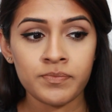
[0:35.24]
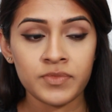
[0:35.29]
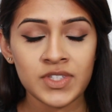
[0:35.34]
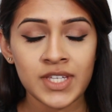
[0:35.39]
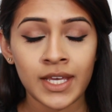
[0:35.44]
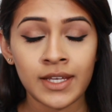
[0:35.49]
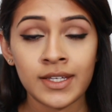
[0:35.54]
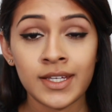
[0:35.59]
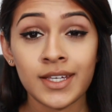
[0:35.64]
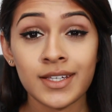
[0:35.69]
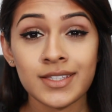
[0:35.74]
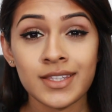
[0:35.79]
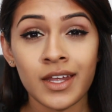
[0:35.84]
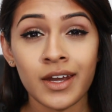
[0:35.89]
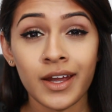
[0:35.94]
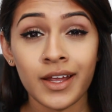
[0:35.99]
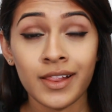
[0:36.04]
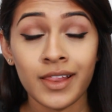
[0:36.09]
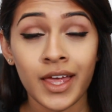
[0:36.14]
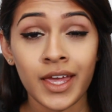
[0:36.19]
techniques
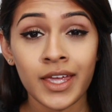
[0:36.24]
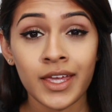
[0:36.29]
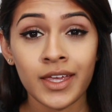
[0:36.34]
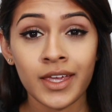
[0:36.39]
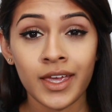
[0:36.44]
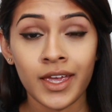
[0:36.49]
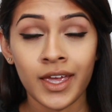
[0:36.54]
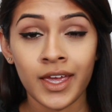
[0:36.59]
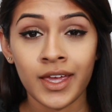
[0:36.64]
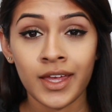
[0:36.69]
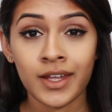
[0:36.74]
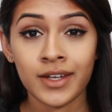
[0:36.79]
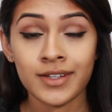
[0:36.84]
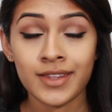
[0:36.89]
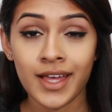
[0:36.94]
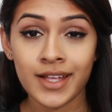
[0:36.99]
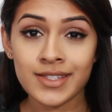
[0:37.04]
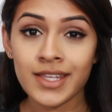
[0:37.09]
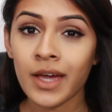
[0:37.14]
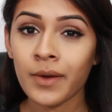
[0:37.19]
that I like, and
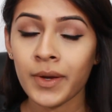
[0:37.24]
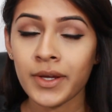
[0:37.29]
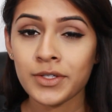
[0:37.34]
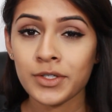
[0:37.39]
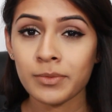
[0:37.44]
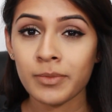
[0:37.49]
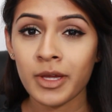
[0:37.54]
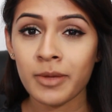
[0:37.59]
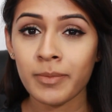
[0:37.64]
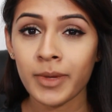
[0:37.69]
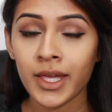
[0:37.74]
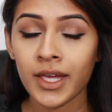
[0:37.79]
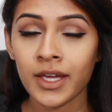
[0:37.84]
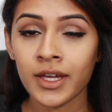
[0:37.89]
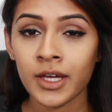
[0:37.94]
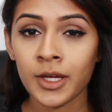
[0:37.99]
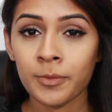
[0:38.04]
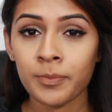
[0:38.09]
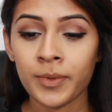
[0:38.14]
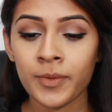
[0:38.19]
that's how I do my
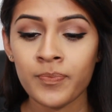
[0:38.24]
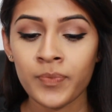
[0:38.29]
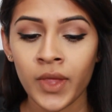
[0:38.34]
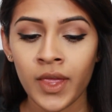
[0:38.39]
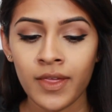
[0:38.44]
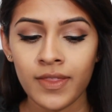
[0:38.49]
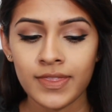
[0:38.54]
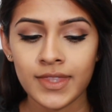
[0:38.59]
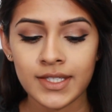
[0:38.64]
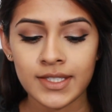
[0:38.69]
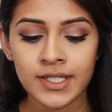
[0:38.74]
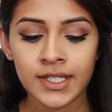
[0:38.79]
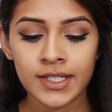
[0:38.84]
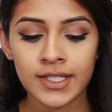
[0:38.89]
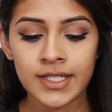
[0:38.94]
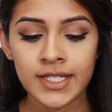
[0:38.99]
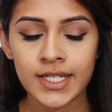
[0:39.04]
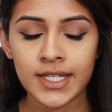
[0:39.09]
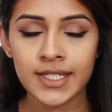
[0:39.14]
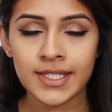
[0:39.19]
makeup. The
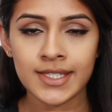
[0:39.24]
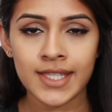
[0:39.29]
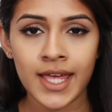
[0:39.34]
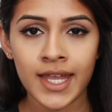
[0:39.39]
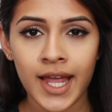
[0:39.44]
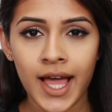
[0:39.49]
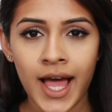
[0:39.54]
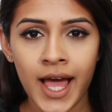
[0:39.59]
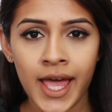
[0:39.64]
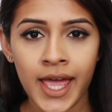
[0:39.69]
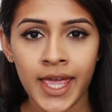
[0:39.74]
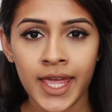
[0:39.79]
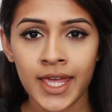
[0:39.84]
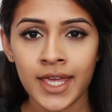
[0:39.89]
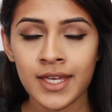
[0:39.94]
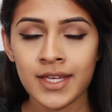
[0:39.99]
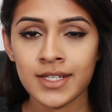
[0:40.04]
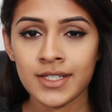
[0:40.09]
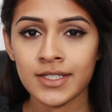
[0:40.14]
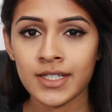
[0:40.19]
techniques that
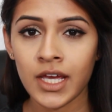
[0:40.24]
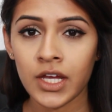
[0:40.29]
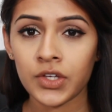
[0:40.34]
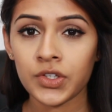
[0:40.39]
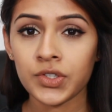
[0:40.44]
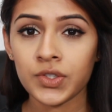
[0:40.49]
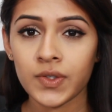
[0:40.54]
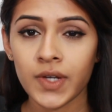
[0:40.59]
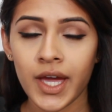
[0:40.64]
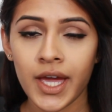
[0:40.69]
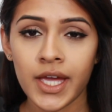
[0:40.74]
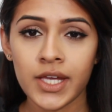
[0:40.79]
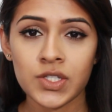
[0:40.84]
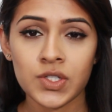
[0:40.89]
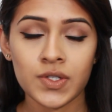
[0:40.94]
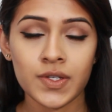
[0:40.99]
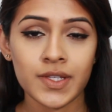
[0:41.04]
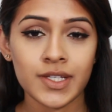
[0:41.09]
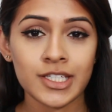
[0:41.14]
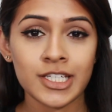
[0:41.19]
I tell you
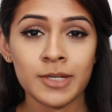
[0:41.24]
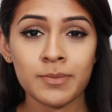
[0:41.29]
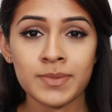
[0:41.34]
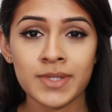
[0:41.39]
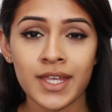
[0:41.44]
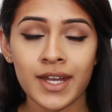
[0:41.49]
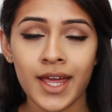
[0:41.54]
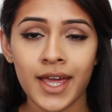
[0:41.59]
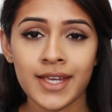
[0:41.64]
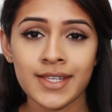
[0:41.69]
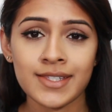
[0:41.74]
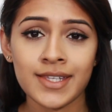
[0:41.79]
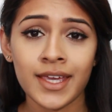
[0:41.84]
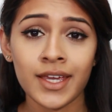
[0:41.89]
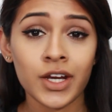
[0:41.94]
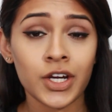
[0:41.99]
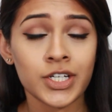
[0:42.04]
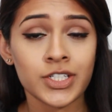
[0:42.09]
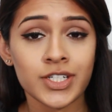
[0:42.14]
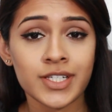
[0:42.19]
guys or the tips that I
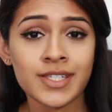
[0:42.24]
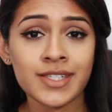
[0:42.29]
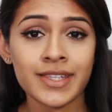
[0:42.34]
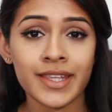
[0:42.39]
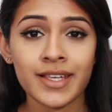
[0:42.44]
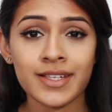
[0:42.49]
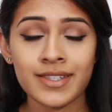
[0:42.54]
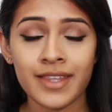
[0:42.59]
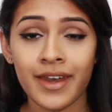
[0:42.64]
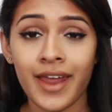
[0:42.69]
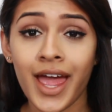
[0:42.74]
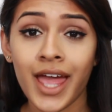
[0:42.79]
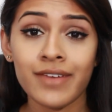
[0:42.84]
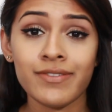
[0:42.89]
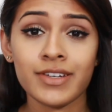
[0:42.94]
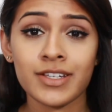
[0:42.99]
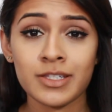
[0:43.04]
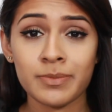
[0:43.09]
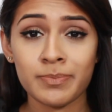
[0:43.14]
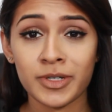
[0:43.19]
say are just things that
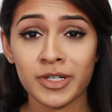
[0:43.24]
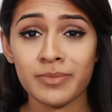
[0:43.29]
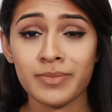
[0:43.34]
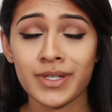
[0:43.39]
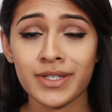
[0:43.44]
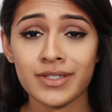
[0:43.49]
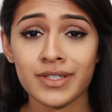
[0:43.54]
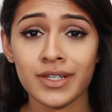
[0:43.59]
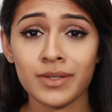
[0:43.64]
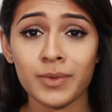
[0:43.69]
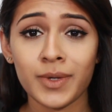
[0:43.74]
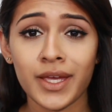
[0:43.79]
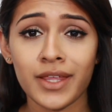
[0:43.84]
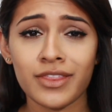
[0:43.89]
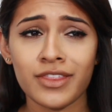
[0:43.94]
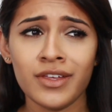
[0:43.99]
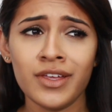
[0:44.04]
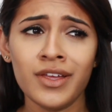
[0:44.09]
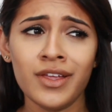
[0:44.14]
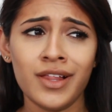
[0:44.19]
I've experimented with
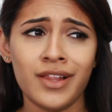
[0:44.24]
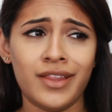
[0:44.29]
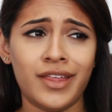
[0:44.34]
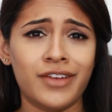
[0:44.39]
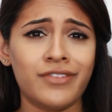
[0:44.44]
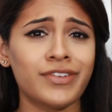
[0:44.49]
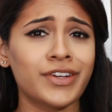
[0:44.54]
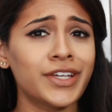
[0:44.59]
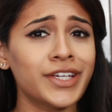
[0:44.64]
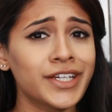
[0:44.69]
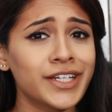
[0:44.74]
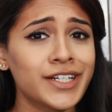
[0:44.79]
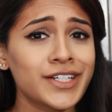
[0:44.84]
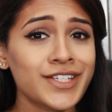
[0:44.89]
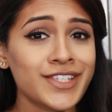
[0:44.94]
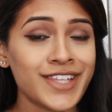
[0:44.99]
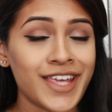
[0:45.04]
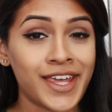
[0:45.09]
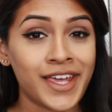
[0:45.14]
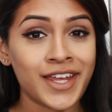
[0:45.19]
like for
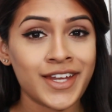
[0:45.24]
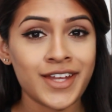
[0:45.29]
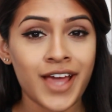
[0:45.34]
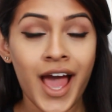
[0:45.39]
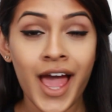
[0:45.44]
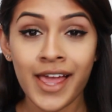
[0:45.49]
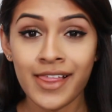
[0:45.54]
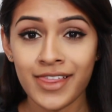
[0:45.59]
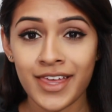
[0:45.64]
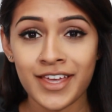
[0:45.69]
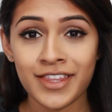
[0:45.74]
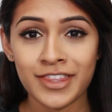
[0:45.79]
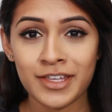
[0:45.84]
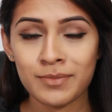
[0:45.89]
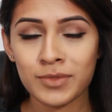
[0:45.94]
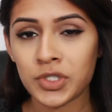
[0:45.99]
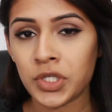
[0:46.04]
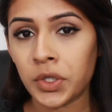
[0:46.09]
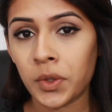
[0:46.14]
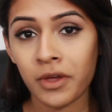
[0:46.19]
years and I like
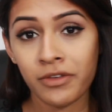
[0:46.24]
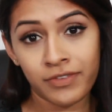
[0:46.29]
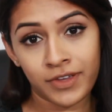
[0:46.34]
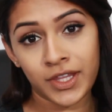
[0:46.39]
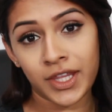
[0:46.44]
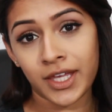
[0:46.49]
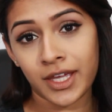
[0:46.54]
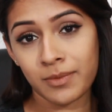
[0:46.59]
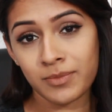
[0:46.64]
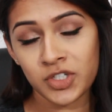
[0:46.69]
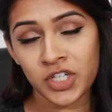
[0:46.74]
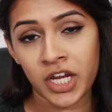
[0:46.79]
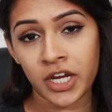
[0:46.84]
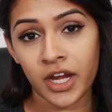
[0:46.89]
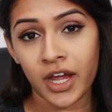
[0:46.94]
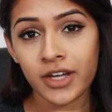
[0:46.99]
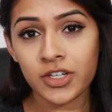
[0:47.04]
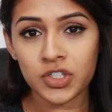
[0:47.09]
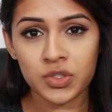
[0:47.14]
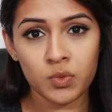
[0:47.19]
them, so I feel like
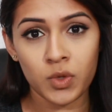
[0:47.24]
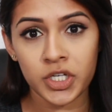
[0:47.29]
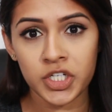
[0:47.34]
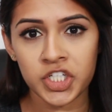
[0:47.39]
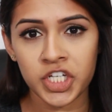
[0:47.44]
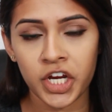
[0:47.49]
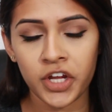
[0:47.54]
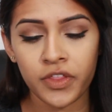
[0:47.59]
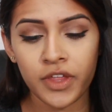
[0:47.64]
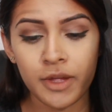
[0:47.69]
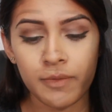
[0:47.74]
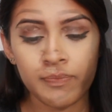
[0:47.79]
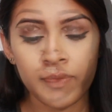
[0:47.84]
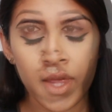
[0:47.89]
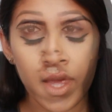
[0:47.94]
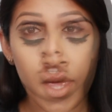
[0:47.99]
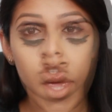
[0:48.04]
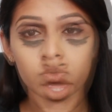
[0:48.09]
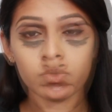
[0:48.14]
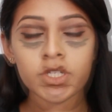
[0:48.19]
I just want to share them.
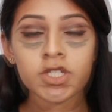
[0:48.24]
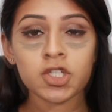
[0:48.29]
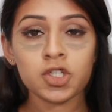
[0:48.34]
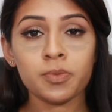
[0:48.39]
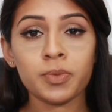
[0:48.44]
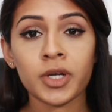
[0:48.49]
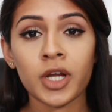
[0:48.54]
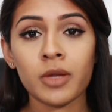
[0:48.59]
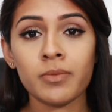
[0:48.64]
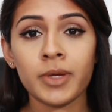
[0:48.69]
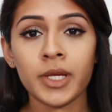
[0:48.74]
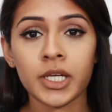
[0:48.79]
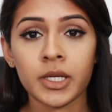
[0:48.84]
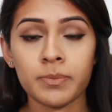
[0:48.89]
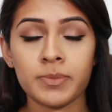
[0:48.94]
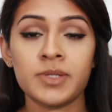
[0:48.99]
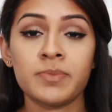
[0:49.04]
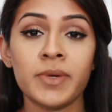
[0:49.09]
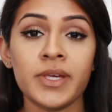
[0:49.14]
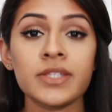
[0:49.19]
The reason you put on
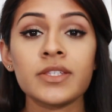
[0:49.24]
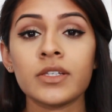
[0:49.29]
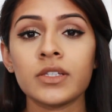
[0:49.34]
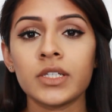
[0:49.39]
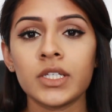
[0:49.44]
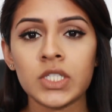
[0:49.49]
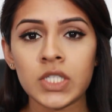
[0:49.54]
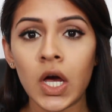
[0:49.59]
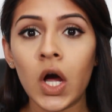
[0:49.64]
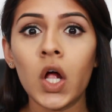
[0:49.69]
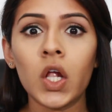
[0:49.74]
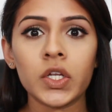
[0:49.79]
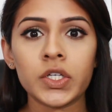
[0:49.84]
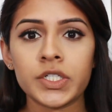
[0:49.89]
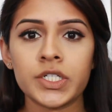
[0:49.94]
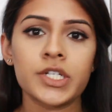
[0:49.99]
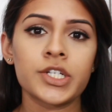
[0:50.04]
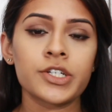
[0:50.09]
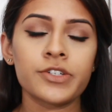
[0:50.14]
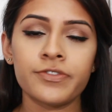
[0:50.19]
makeup is basically to
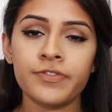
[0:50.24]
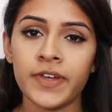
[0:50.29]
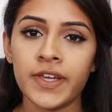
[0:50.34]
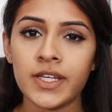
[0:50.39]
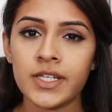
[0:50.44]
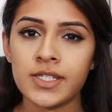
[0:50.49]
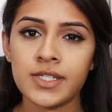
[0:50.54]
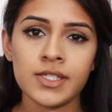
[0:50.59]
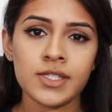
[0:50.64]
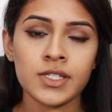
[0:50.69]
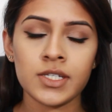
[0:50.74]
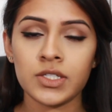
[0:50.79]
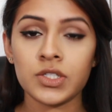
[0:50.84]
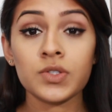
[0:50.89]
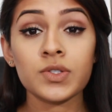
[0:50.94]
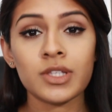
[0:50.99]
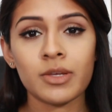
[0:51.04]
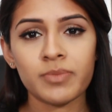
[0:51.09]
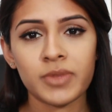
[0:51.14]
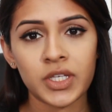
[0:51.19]
alter your face to
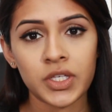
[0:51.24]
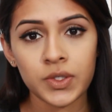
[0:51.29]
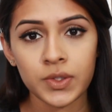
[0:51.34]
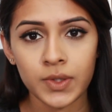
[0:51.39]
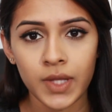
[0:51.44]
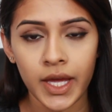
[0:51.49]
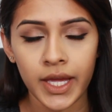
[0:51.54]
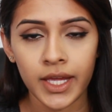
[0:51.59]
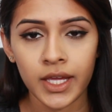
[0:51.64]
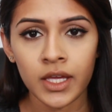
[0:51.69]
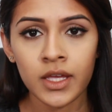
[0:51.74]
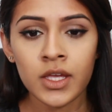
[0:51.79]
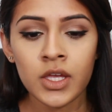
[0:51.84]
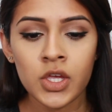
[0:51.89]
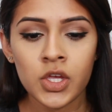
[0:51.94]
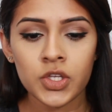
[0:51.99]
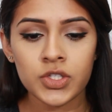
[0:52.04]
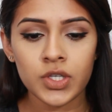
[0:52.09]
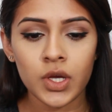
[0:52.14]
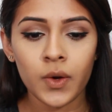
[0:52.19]
do something you like.
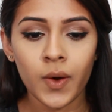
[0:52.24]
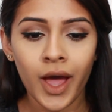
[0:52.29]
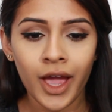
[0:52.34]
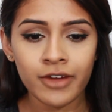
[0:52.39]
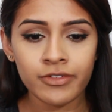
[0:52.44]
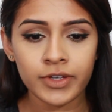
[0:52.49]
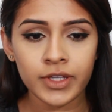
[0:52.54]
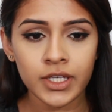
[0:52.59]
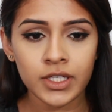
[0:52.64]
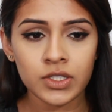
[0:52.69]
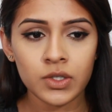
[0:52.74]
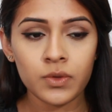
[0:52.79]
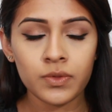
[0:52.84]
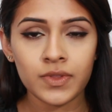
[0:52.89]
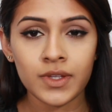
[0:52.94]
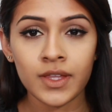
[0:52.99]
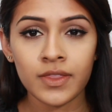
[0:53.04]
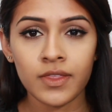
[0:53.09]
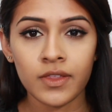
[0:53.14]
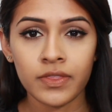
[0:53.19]
So I really don't
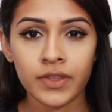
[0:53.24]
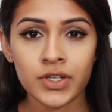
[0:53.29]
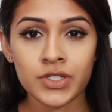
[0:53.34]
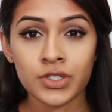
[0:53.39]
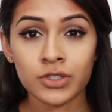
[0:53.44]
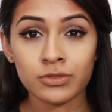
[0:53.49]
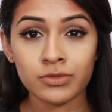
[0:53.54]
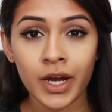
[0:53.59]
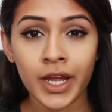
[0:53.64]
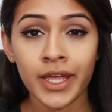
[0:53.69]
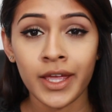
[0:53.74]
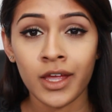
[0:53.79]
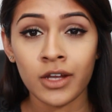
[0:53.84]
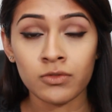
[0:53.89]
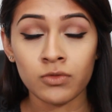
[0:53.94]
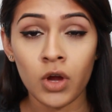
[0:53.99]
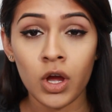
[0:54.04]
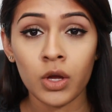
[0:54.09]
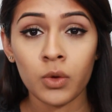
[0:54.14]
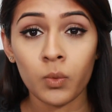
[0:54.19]
think that there's a right
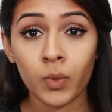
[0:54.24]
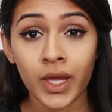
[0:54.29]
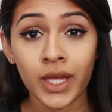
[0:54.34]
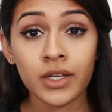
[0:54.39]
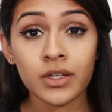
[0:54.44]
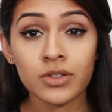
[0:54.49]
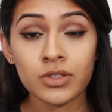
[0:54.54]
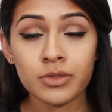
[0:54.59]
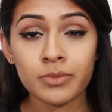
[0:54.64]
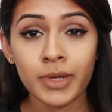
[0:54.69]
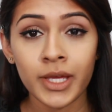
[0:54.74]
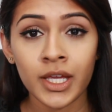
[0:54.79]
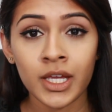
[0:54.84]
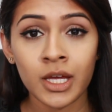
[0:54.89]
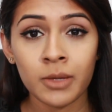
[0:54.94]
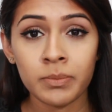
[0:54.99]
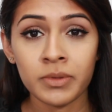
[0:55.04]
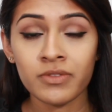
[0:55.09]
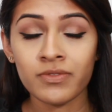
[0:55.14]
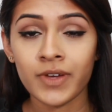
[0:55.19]
and wrong way to do
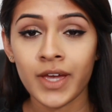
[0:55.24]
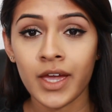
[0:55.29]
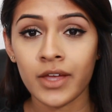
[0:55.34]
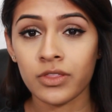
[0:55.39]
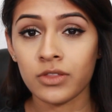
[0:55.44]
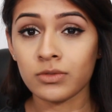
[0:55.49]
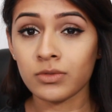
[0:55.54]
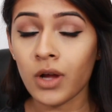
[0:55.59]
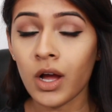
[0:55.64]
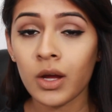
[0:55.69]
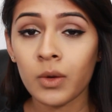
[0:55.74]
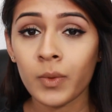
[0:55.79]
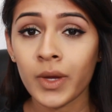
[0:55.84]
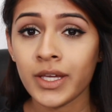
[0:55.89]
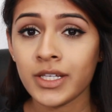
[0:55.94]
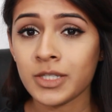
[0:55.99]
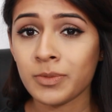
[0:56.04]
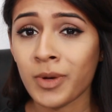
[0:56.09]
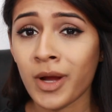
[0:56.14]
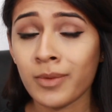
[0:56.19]
makeup. In fact, the wrong
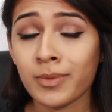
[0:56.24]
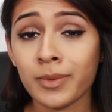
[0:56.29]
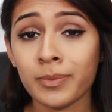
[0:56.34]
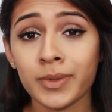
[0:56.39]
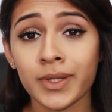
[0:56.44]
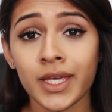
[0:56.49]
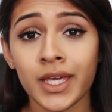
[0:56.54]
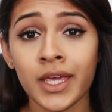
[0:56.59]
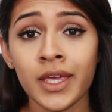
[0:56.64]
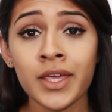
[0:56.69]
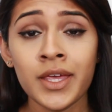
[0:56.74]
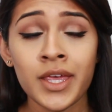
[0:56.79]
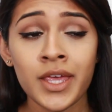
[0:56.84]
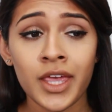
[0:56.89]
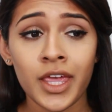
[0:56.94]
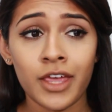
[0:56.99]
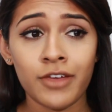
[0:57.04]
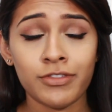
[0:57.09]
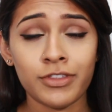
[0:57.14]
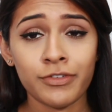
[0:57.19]
way is probably
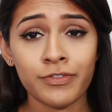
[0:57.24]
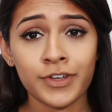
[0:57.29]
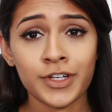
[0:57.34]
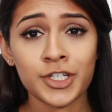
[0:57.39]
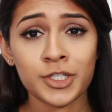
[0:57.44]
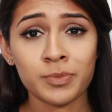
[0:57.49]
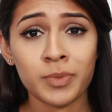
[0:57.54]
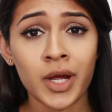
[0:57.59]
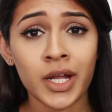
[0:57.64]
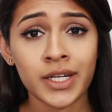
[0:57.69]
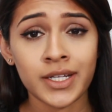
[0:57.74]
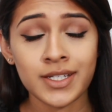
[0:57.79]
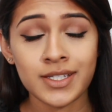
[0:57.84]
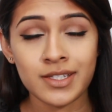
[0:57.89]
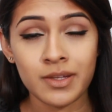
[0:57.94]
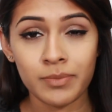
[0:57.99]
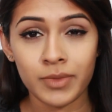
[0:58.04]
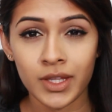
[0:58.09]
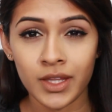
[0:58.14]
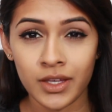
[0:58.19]
if the finished product is
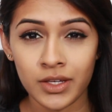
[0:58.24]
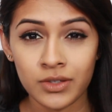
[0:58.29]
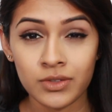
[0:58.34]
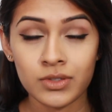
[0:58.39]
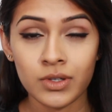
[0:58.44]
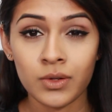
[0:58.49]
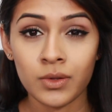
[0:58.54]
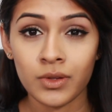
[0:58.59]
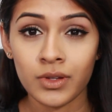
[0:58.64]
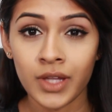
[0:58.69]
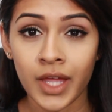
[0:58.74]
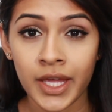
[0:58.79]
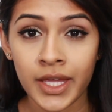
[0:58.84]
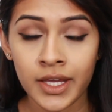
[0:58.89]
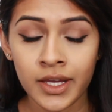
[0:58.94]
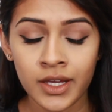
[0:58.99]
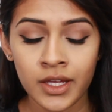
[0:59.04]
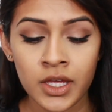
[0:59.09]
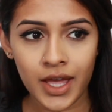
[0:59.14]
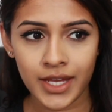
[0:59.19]
something that you don't
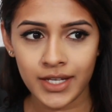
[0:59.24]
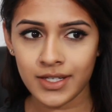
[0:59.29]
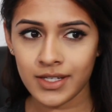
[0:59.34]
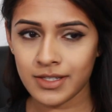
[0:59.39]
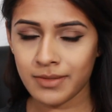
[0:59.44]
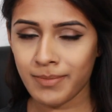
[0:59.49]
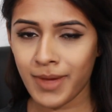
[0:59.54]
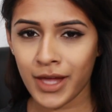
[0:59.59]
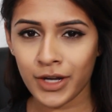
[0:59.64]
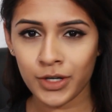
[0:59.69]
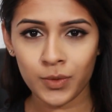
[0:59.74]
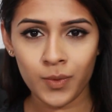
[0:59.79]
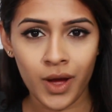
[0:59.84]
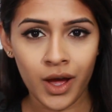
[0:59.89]
like. It doesn't matter